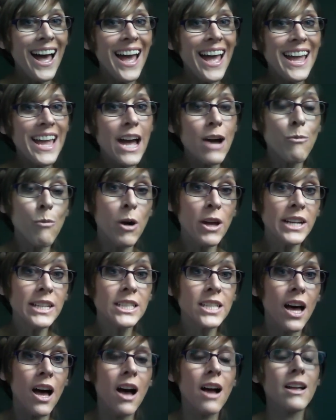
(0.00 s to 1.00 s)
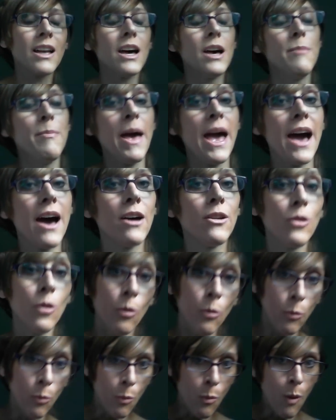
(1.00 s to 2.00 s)
today I want to talk about
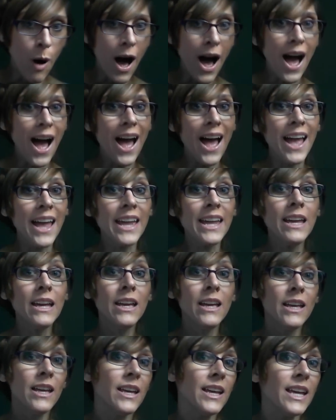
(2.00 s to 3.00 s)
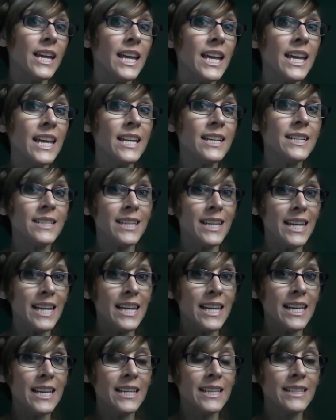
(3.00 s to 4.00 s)
why it
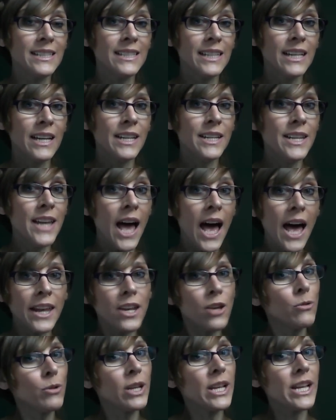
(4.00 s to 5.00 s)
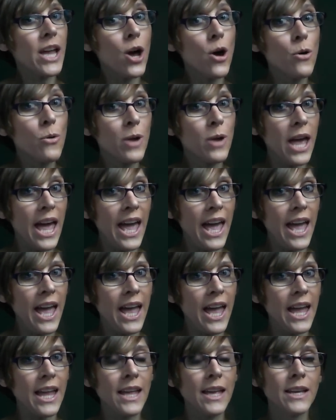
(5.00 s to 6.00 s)
is not only
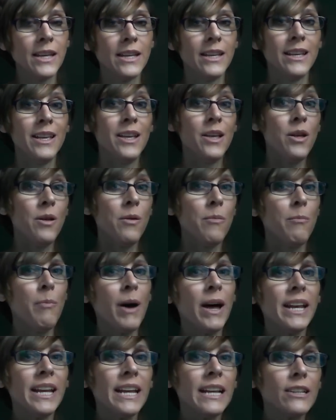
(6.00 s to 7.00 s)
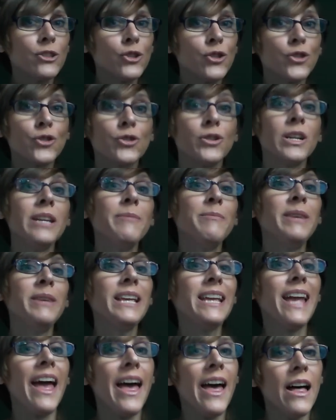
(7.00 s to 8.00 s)
okay, but
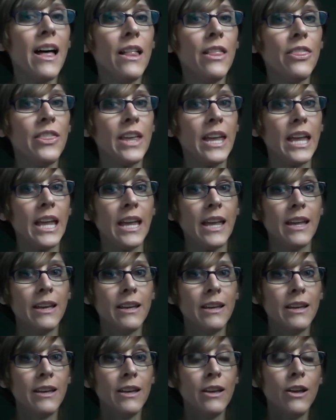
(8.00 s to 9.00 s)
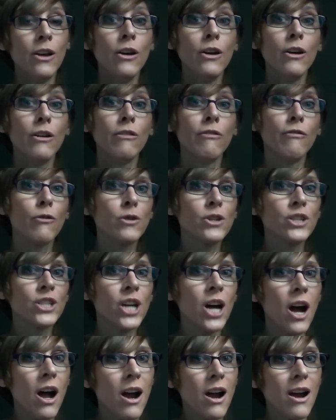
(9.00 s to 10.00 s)
extremely healthy for
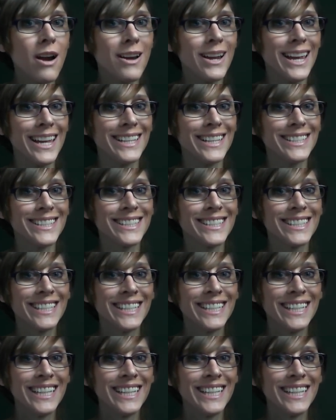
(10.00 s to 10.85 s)
targets